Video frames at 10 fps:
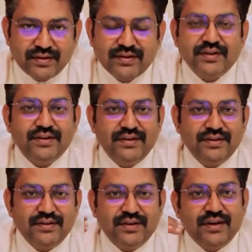Third,
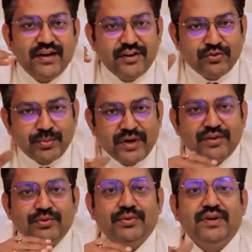it
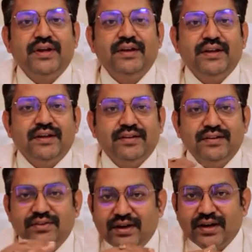spreads to the dentine,
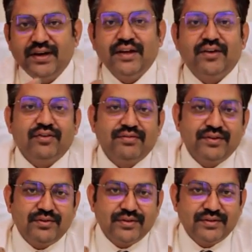the second layer of the
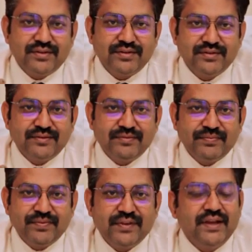tooth.
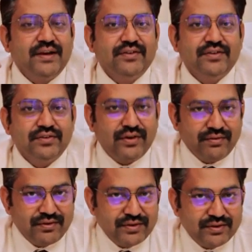That is a
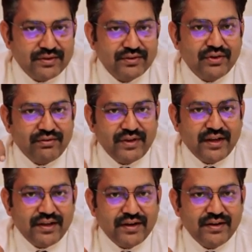soft
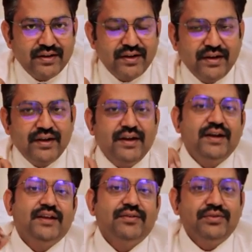area.
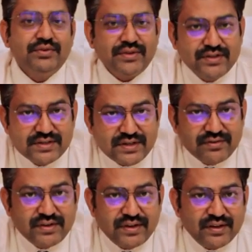It gives you
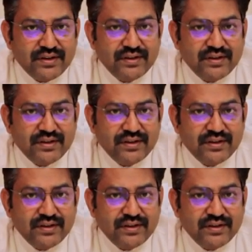sensitivity,